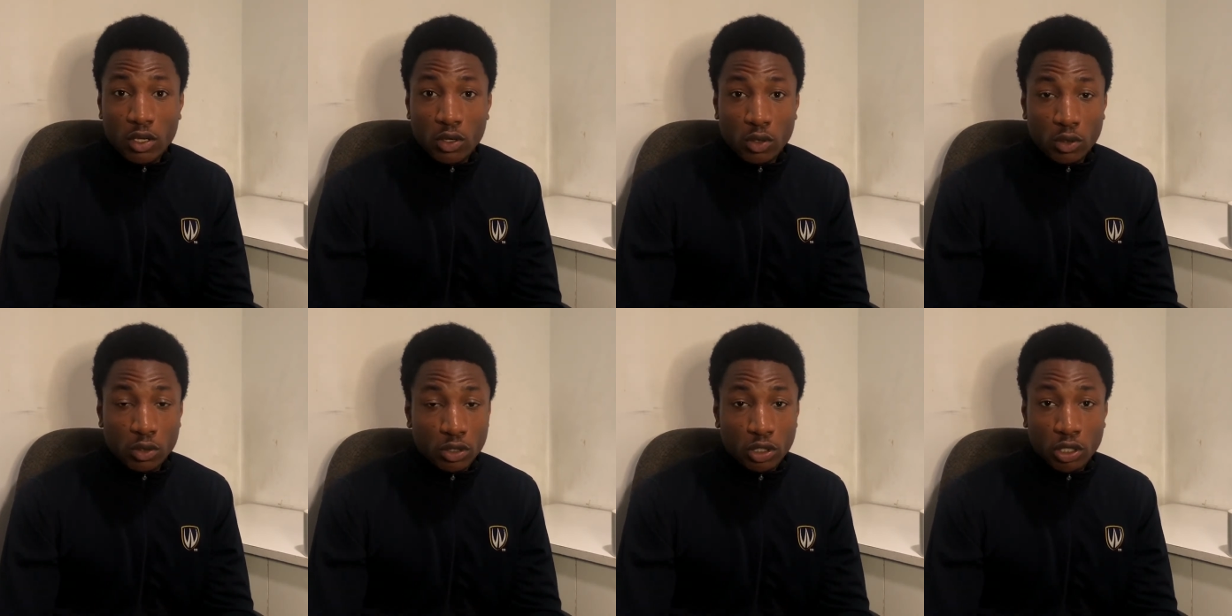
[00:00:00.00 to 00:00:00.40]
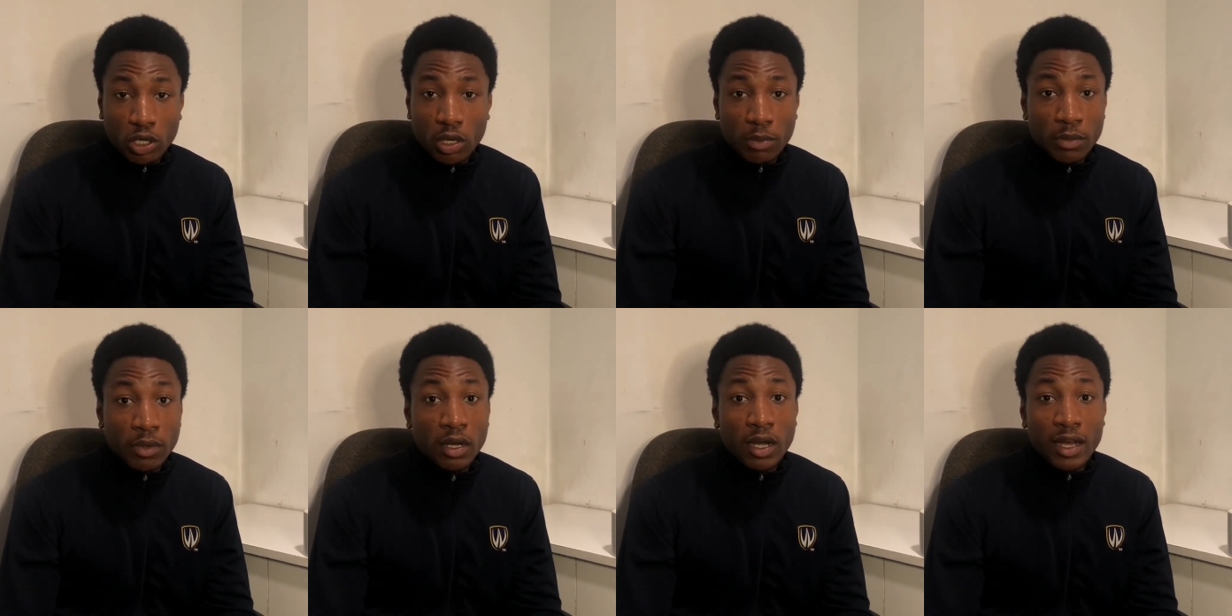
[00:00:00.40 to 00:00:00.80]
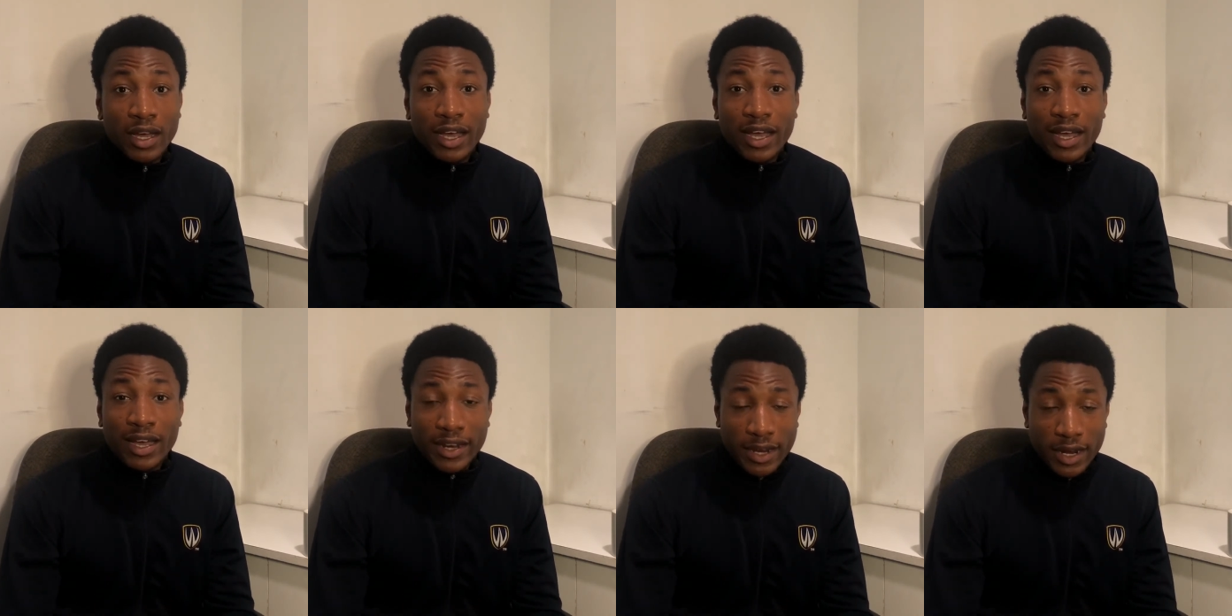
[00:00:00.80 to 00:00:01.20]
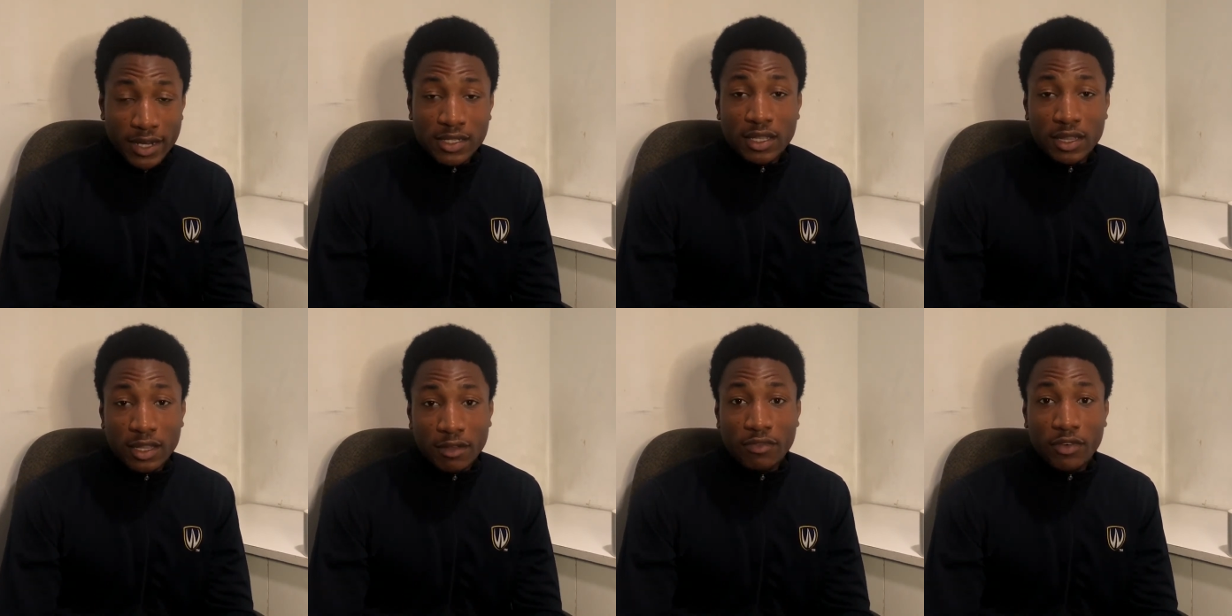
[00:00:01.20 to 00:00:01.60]
job. Here's the
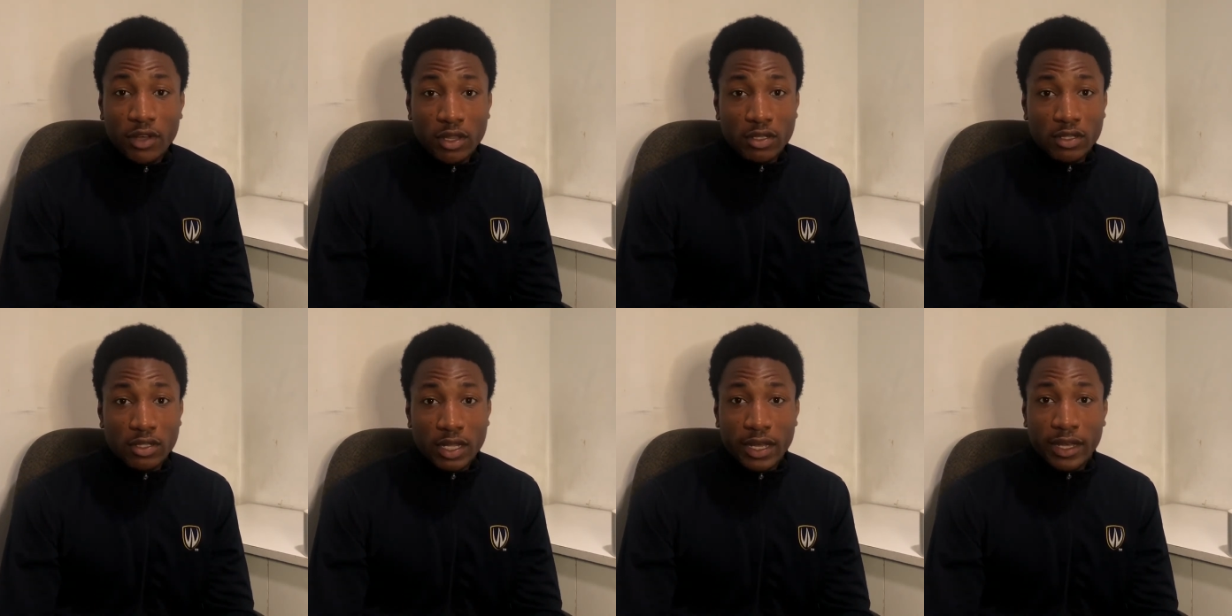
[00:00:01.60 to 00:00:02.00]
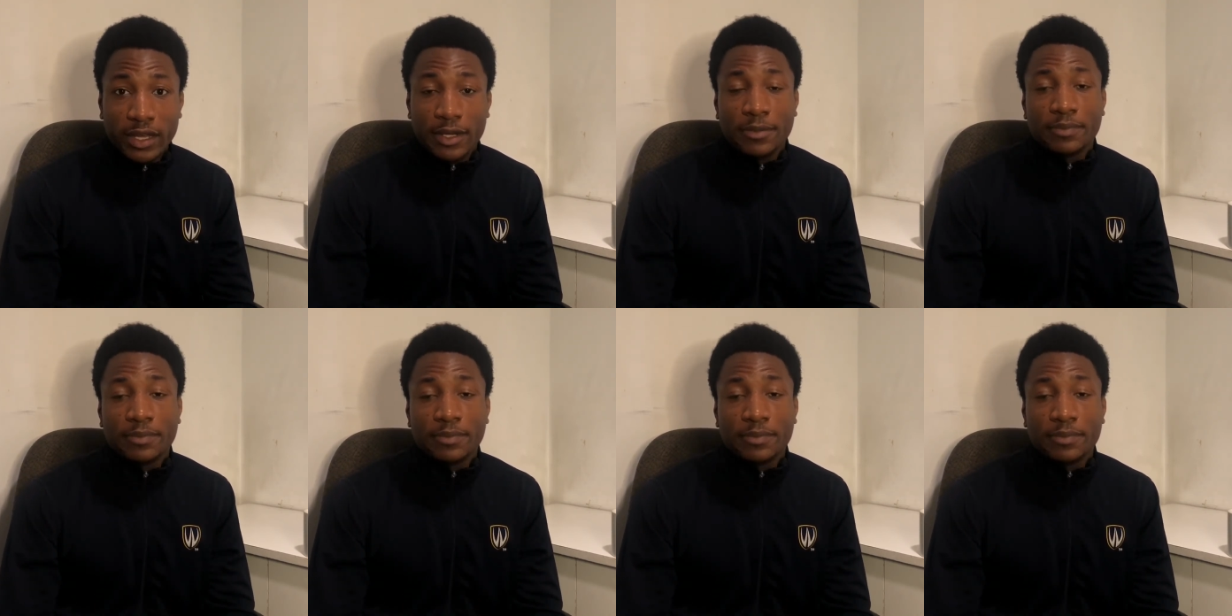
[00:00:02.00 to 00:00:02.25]
thing, fellas, like,